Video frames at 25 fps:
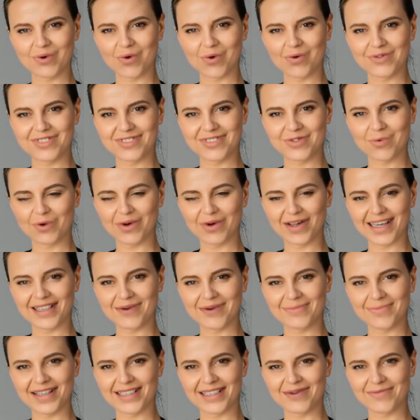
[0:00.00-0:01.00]
or
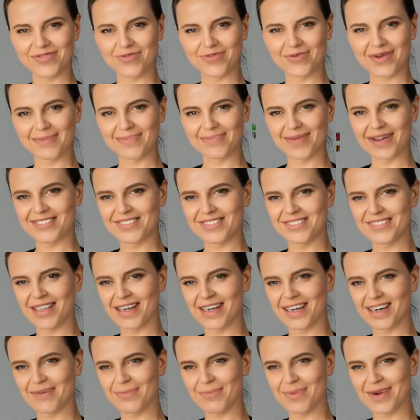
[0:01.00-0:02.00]
innovative treatments,
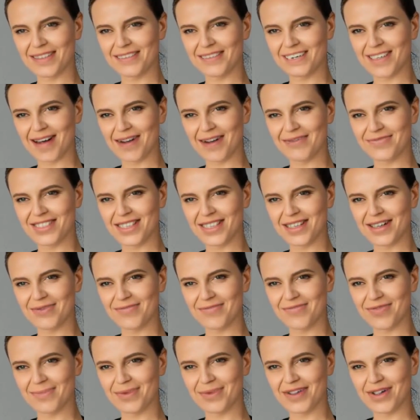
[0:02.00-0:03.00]
we'd love to hear from
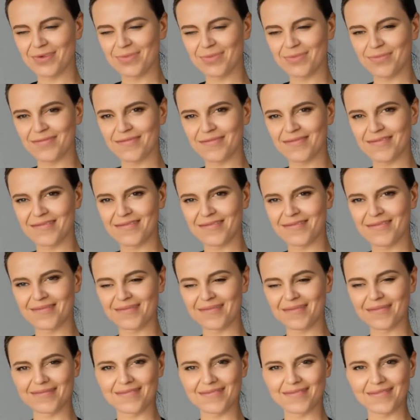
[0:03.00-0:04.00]
you.
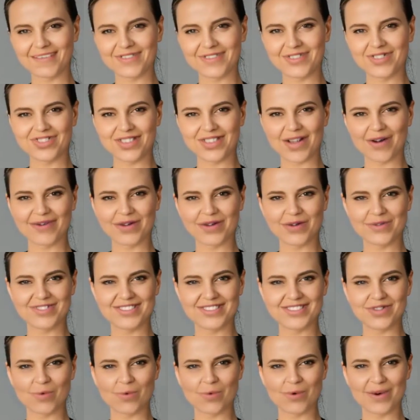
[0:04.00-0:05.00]
Share your
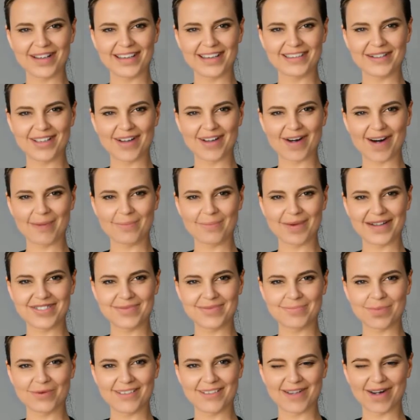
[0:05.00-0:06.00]
story in the comments
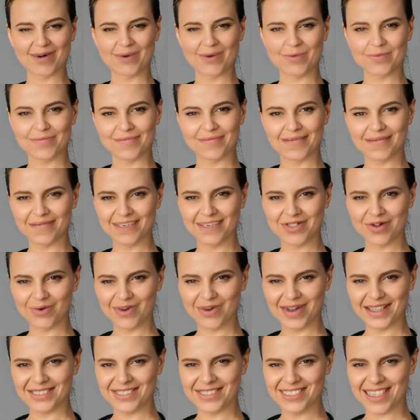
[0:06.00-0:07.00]
below. Your
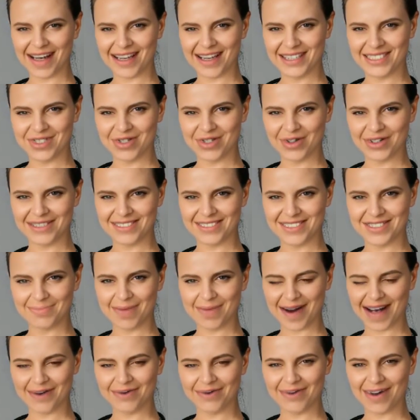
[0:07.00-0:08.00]
insights could
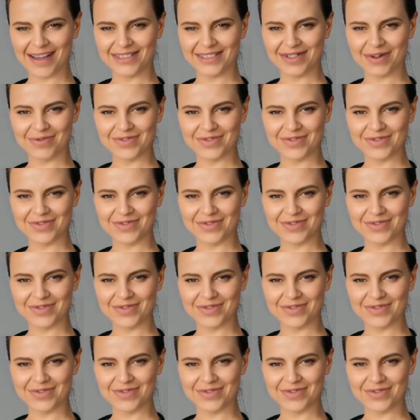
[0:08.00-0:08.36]
inspire others.